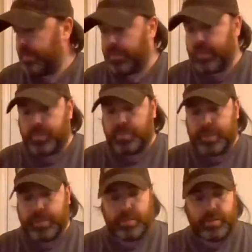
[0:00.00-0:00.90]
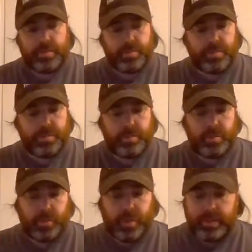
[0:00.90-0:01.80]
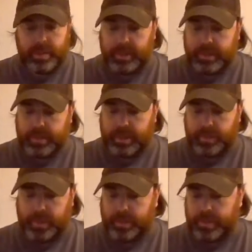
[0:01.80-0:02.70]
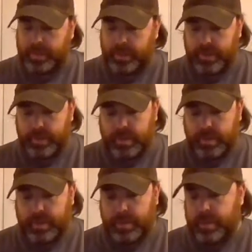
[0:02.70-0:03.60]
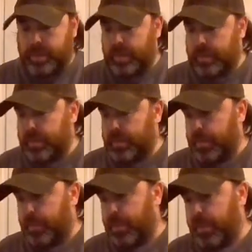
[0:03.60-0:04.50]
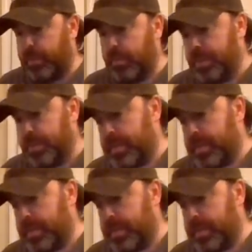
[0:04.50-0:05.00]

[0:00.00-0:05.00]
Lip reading: I've got a bunch of gray tiles coming. I probably won't